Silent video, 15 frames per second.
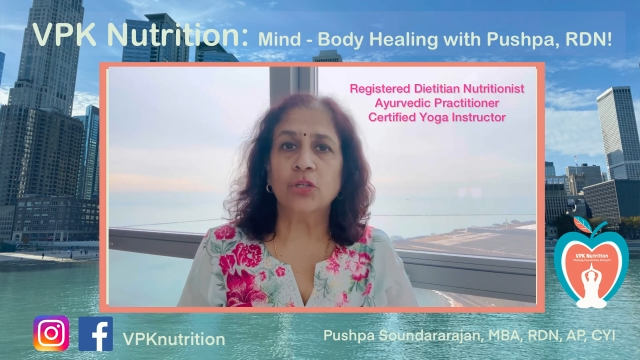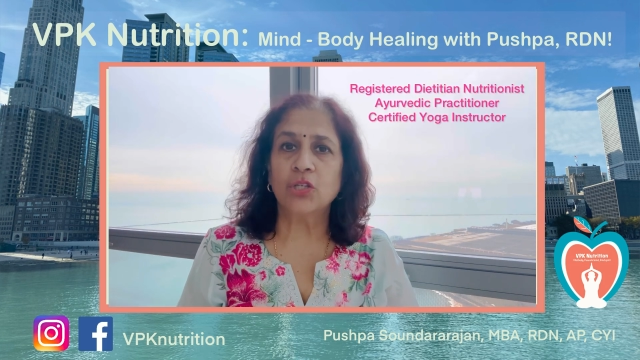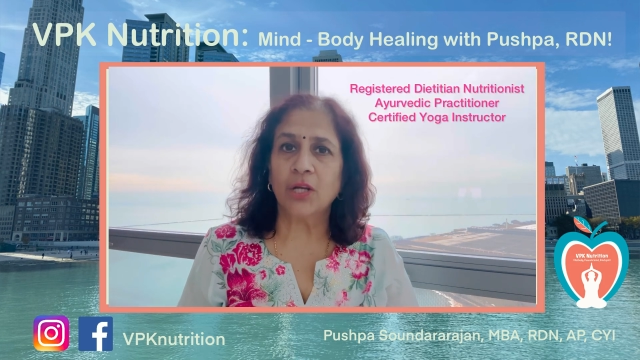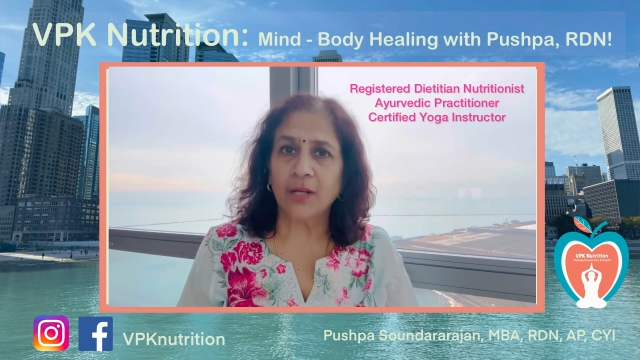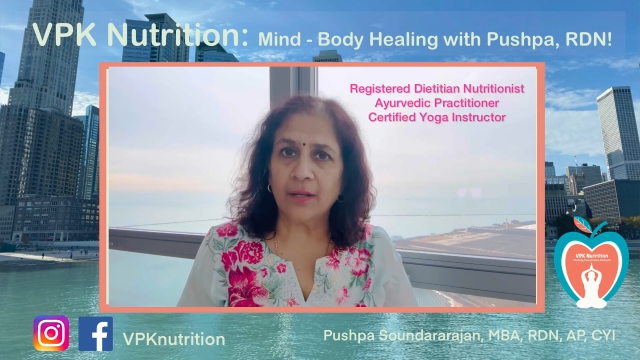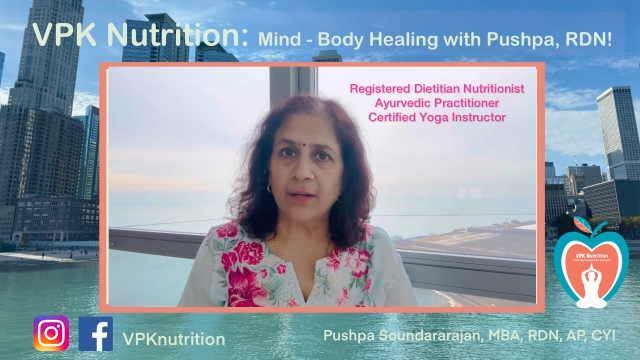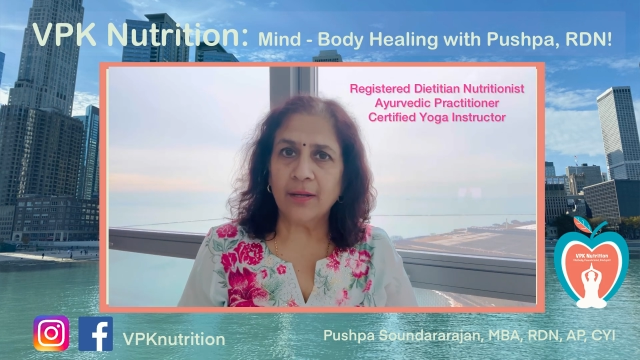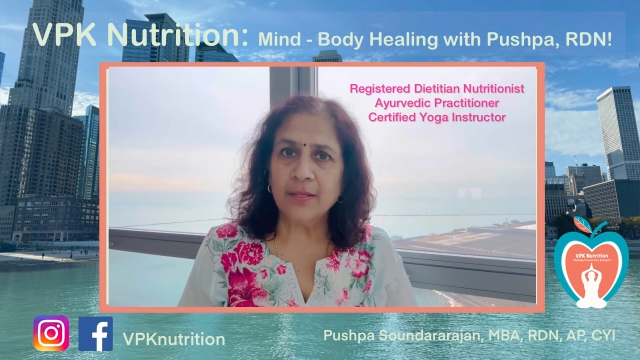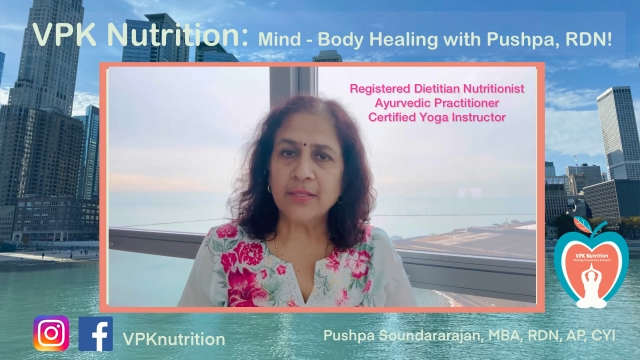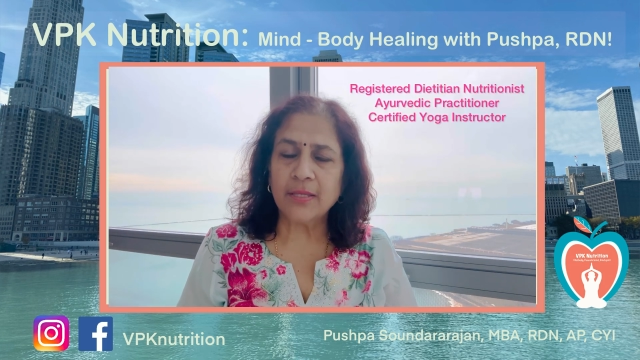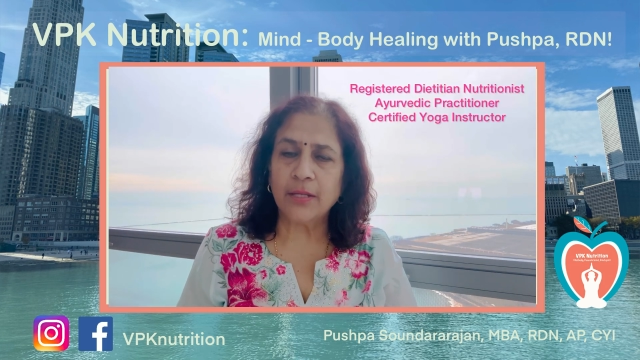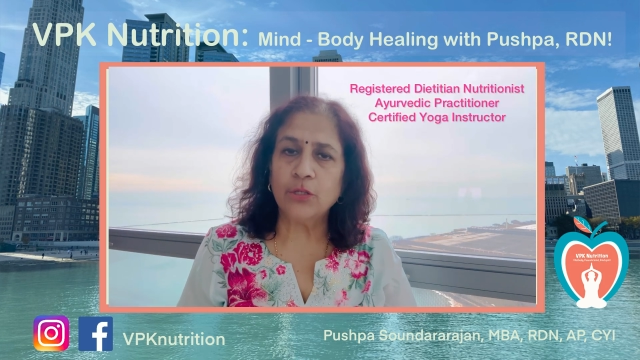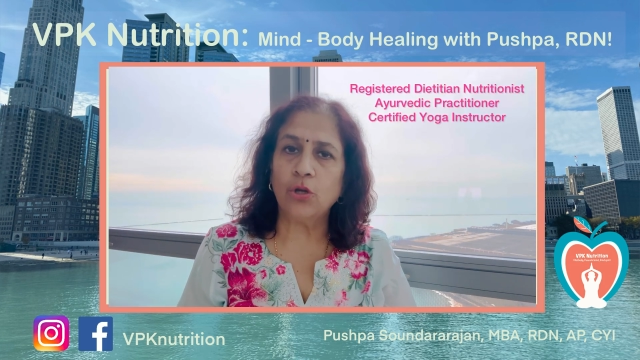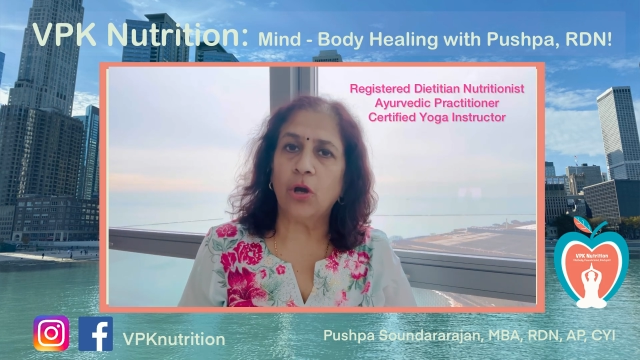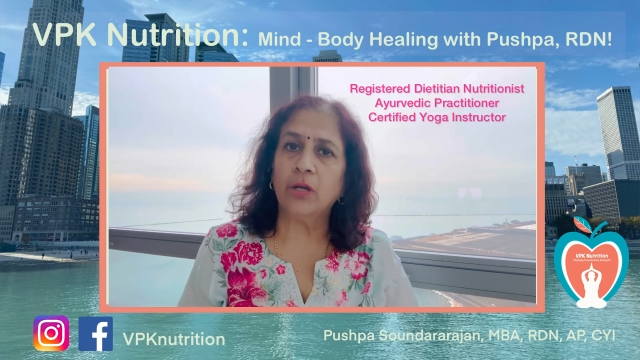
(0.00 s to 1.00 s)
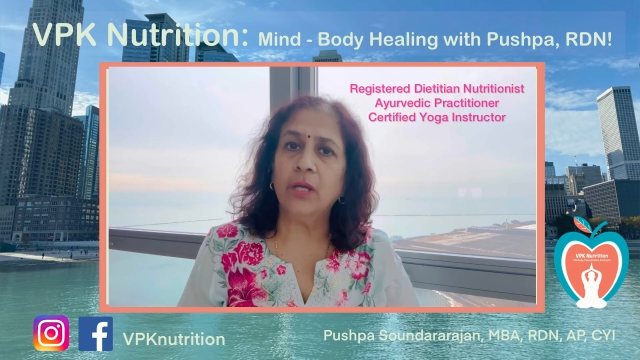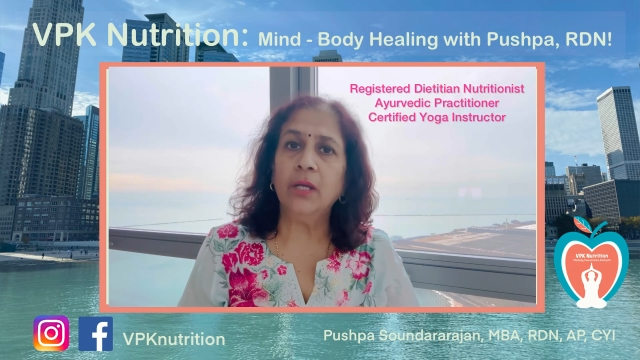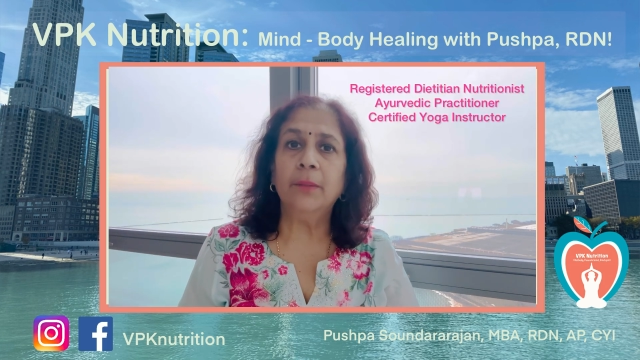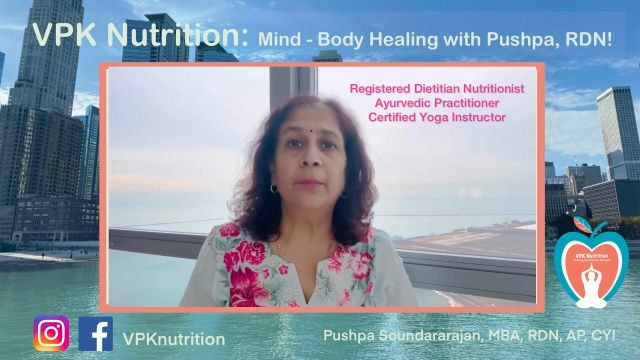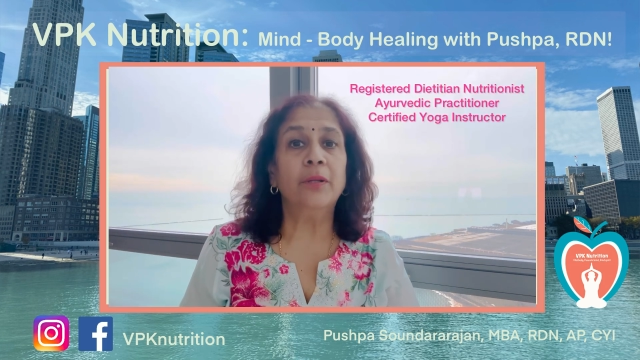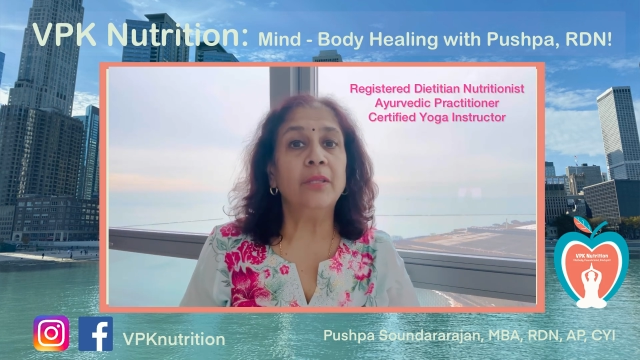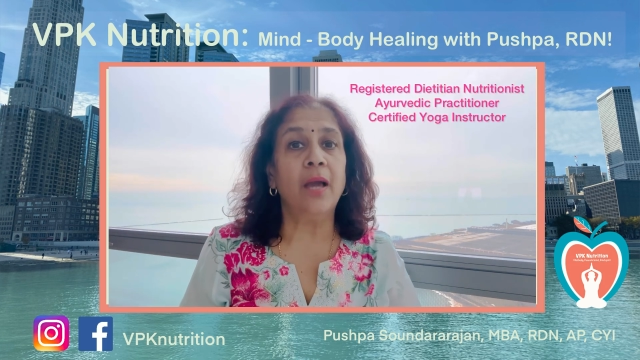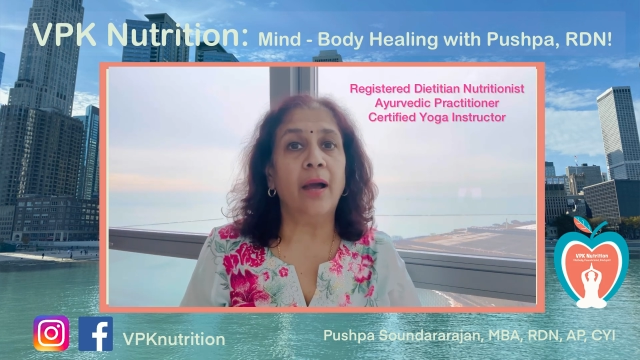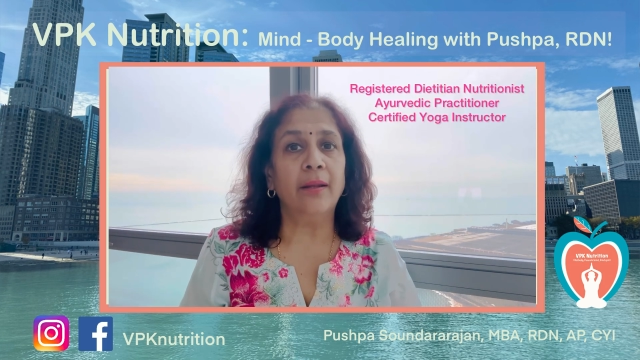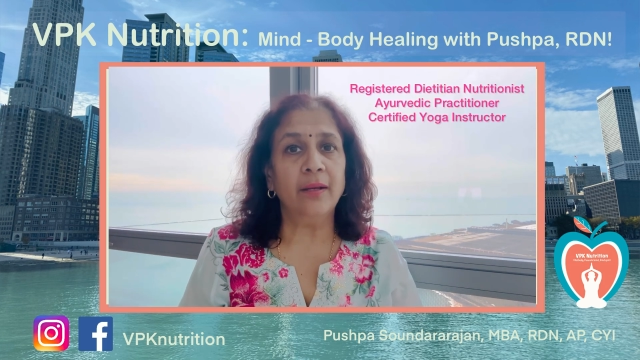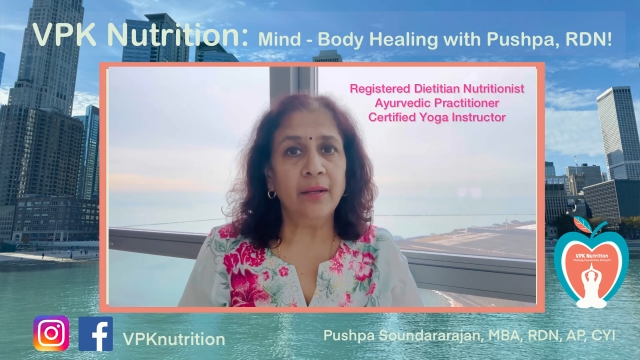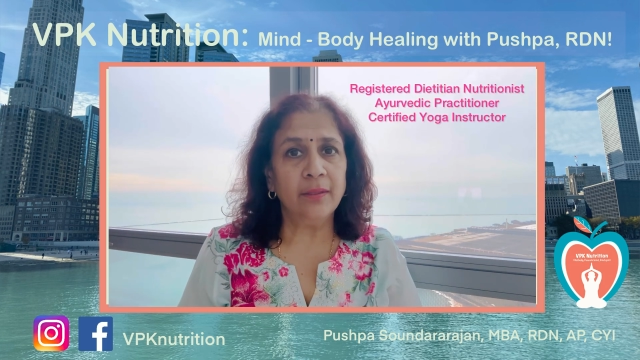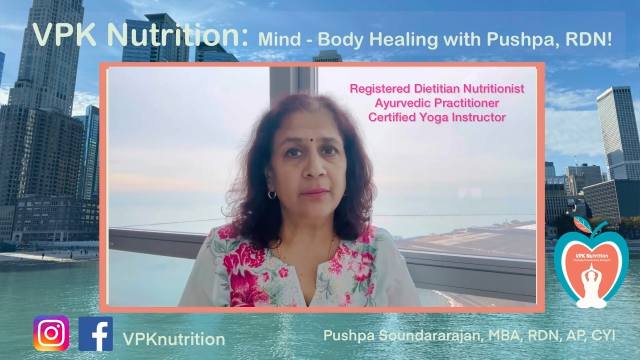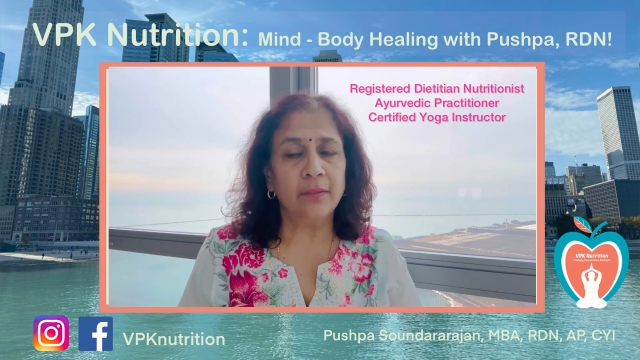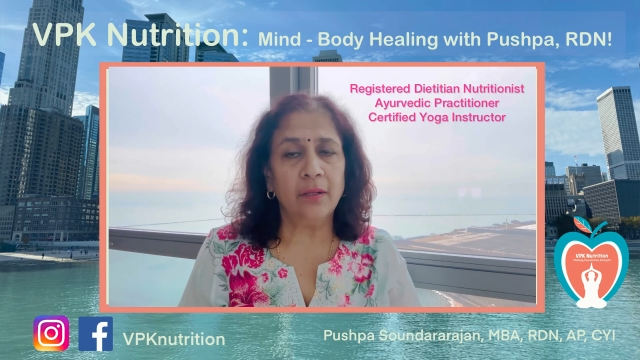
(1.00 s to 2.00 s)
chakras and talking about the
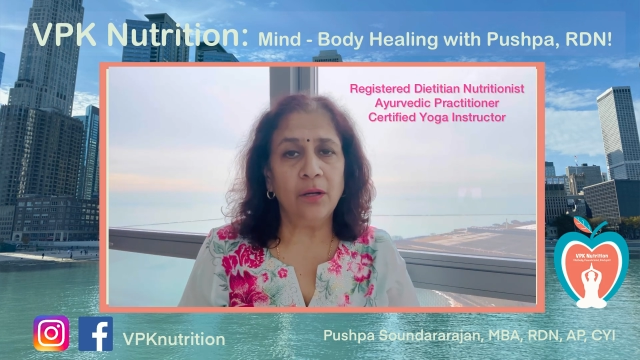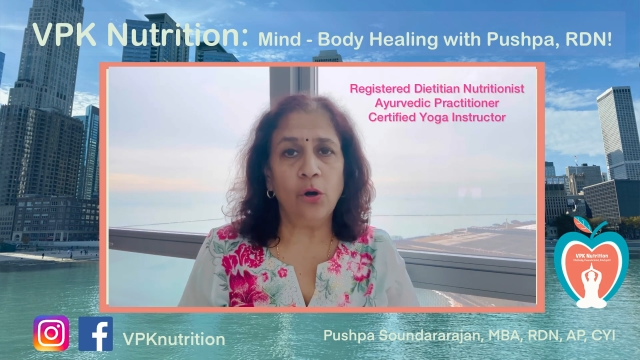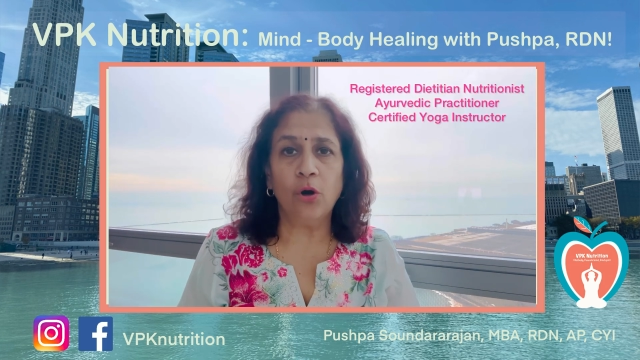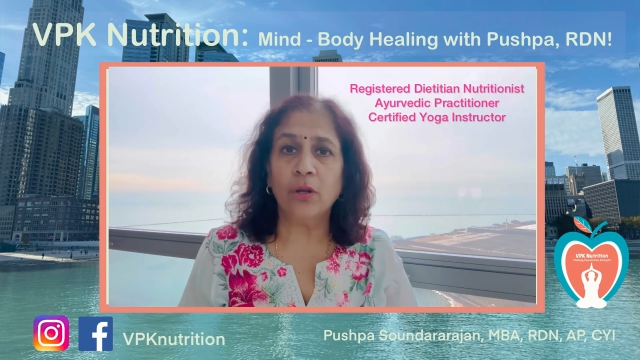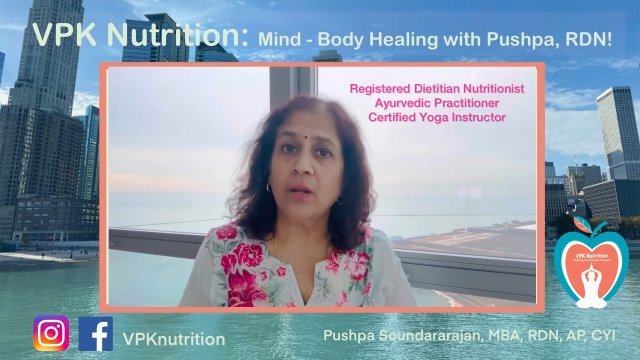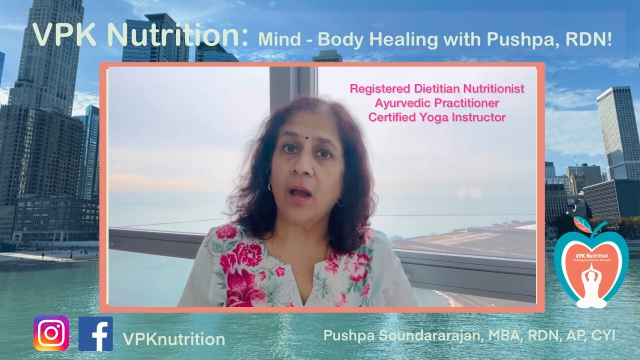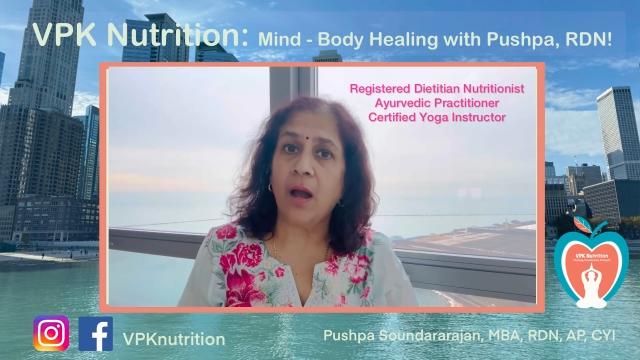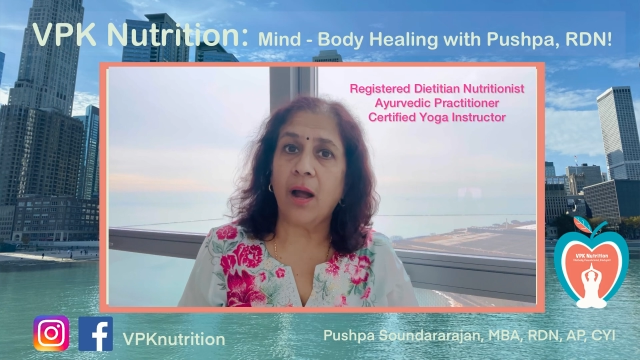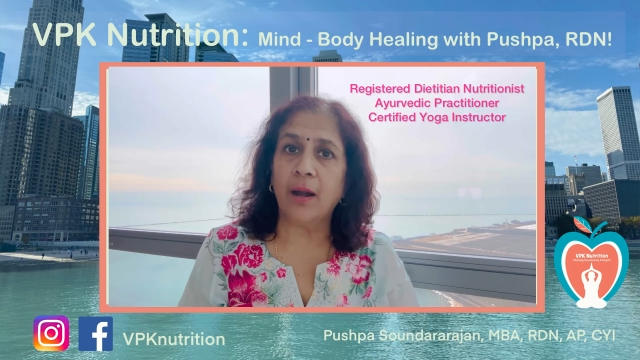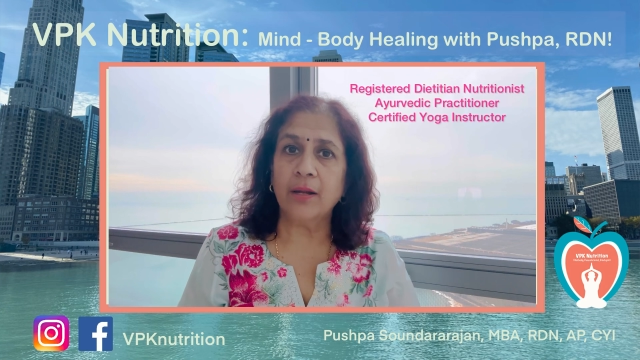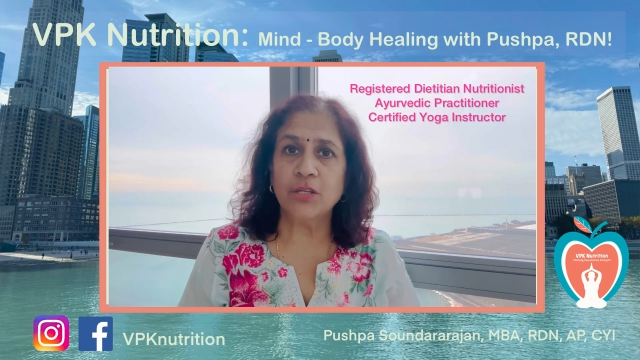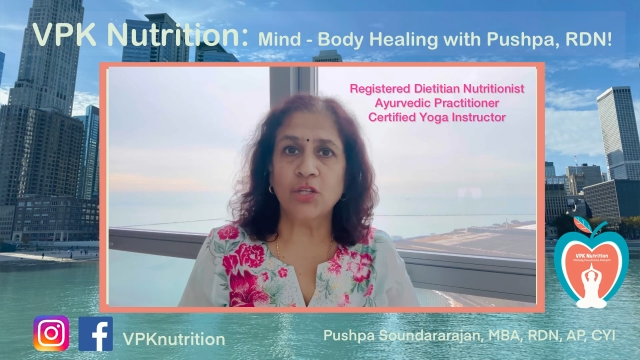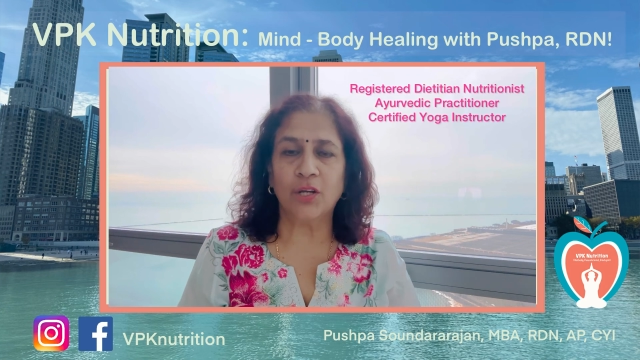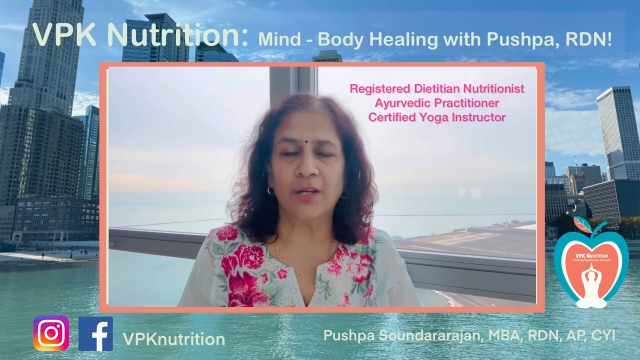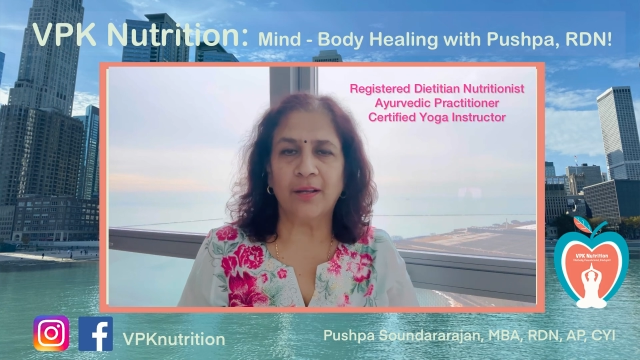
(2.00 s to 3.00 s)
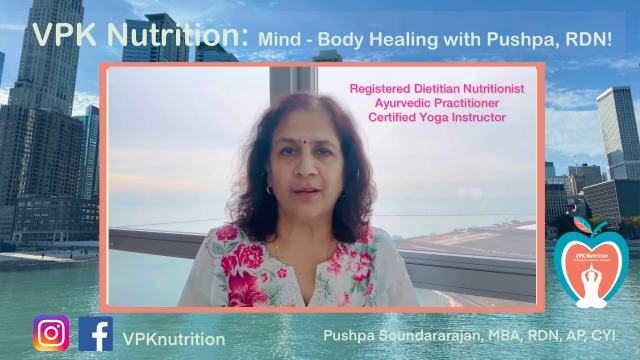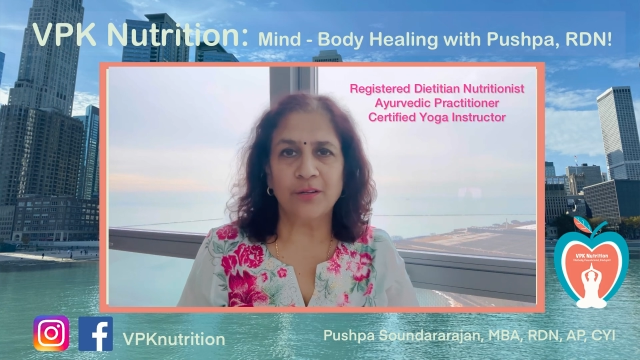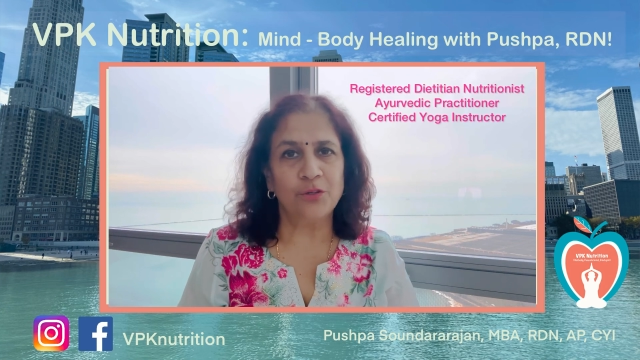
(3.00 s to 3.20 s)
Anahata or heart chakra